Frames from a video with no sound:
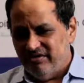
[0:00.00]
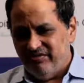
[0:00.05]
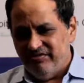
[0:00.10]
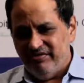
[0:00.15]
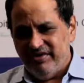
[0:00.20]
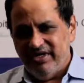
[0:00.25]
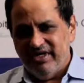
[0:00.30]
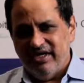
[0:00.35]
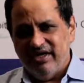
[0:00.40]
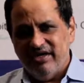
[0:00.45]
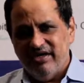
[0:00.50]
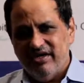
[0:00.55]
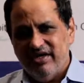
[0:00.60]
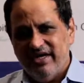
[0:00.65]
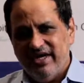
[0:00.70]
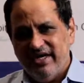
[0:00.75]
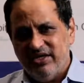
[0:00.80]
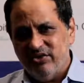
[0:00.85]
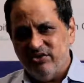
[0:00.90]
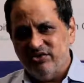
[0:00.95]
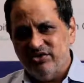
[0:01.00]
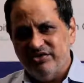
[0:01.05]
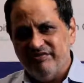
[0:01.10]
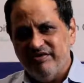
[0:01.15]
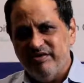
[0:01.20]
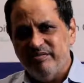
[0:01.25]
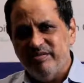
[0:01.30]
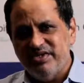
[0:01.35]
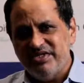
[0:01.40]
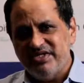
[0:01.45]
we underdiagnose or
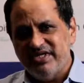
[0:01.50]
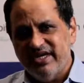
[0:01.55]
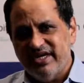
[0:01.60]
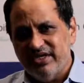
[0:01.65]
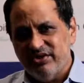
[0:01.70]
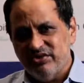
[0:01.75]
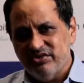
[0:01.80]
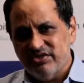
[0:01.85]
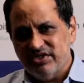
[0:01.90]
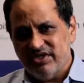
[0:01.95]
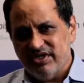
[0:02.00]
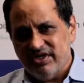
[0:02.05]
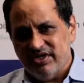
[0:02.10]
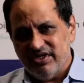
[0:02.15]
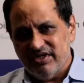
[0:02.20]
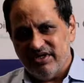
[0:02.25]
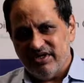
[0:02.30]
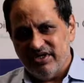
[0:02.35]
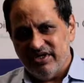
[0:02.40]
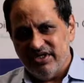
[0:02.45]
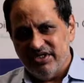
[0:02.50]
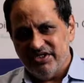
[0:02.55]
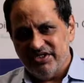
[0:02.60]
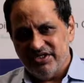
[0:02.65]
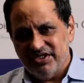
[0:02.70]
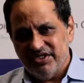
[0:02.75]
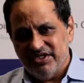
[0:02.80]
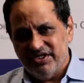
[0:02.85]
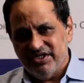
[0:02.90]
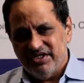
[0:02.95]
we misdiagnose a
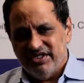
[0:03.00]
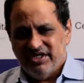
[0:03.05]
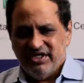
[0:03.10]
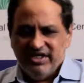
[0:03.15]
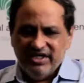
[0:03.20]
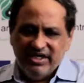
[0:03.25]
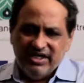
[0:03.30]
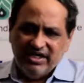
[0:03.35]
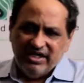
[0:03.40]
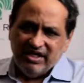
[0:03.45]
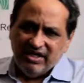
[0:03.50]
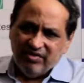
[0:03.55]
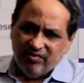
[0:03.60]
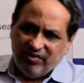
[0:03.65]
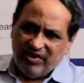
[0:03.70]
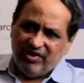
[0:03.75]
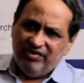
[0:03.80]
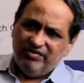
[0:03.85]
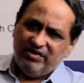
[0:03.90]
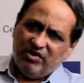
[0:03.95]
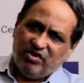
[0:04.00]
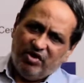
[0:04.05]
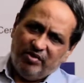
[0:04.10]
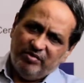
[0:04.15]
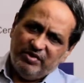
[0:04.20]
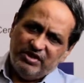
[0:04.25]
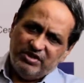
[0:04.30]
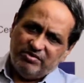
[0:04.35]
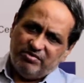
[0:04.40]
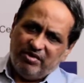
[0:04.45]
condition. One of the
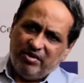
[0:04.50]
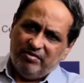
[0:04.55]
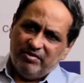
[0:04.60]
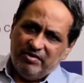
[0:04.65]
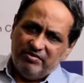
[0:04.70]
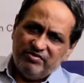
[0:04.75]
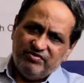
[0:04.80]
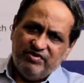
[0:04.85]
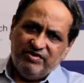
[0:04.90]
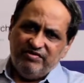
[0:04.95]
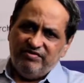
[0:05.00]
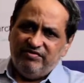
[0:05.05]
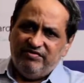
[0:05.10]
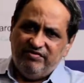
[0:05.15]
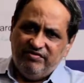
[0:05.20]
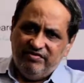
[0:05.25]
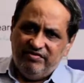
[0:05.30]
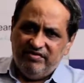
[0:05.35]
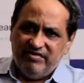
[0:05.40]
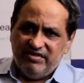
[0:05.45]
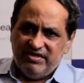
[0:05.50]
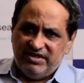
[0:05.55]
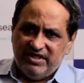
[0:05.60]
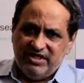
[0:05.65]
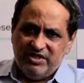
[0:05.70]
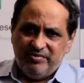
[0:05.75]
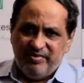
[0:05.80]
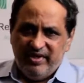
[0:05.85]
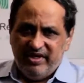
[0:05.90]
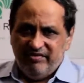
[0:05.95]
commonest problems with
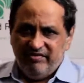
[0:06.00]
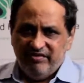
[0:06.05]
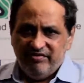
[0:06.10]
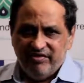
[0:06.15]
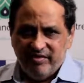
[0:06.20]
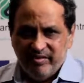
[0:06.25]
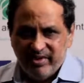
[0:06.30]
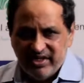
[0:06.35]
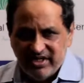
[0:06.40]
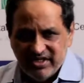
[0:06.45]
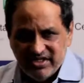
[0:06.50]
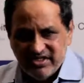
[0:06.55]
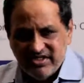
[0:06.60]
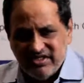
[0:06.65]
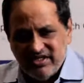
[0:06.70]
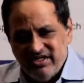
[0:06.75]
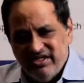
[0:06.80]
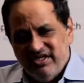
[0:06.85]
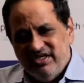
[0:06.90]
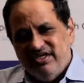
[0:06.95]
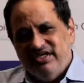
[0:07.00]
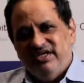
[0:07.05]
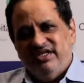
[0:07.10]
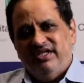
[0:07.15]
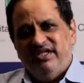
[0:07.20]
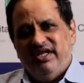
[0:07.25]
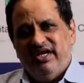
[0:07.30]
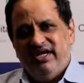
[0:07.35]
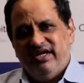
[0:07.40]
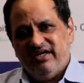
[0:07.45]
chest pain with women is
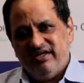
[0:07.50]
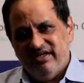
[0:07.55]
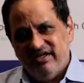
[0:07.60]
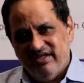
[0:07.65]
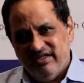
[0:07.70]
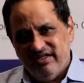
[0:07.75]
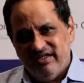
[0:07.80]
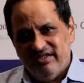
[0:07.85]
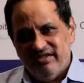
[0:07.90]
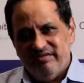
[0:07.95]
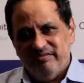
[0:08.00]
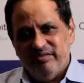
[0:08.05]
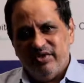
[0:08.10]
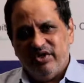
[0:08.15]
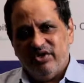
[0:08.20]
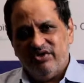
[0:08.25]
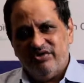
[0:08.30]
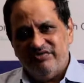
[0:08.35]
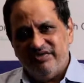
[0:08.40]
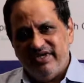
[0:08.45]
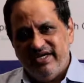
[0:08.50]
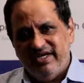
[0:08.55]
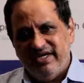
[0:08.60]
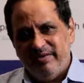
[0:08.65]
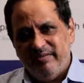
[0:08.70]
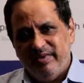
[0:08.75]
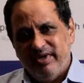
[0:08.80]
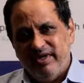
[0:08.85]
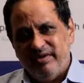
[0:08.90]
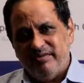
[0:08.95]
that because of the
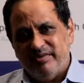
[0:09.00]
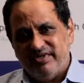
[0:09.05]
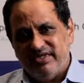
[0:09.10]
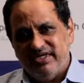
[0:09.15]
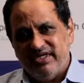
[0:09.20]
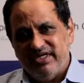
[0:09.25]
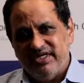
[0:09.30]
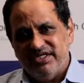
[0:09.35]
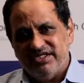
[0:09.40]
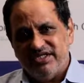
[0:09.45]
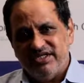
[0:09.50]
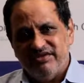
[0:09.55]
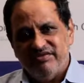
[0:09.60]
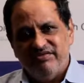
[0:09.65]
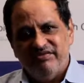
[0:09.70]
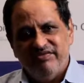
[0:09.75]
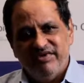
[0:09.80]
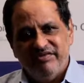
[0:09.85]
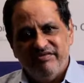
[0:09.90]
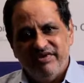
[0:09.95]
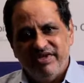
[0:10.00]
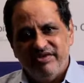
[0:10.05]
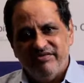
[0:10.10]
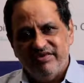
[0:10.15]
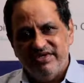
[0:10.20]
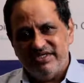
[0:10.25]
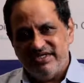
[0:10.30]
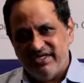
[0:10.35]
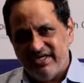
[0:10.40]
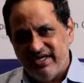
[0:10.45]
atypical presentation, when we
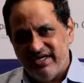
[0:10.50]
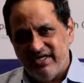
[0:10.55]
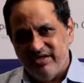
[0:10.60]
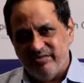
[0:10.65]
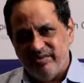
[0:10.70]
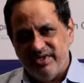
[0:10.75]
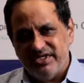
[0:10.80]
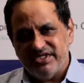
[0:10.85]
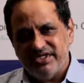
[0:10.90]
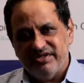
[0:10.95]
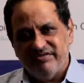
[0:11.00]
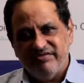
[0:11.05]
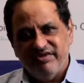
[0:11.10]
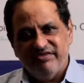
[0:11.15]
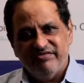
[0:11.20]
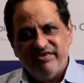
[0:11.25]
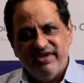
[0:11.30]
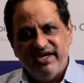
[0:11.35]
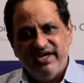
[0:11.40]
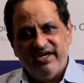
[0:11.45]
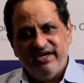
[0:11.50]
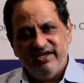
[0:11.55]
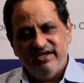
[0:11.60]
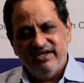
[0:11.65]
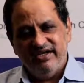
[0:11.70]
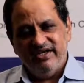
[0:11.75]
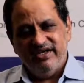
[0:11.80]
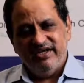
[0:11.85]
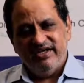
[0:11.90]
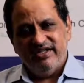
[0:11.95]
investigate the patient, we find
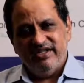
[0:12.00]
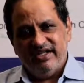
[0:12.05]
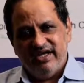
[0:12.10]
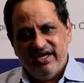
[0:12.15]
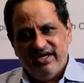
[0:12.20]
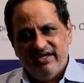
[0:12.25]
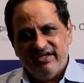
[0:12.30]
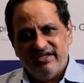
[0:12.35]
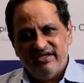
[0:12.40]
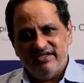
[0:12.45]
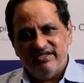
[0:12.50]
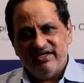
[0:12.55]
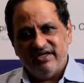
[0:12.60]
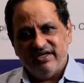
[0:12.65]
that there is a